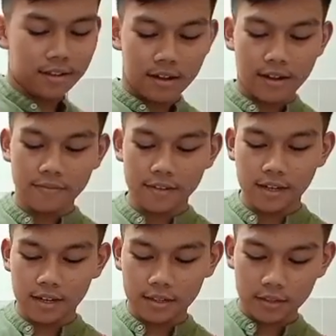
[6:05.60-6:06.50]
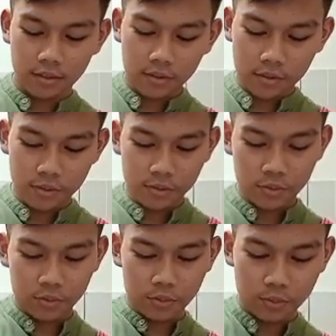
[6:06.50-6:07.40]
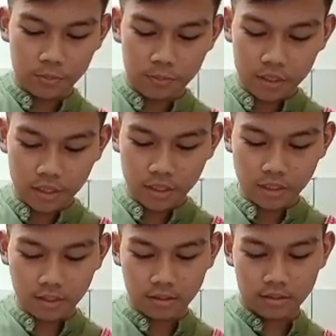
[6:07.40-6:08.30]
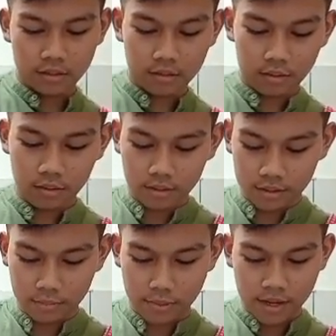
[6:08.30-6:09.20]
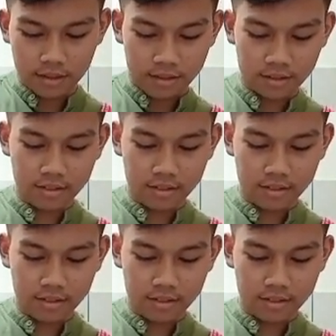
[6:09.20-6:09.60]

After that, continue to mix the batter.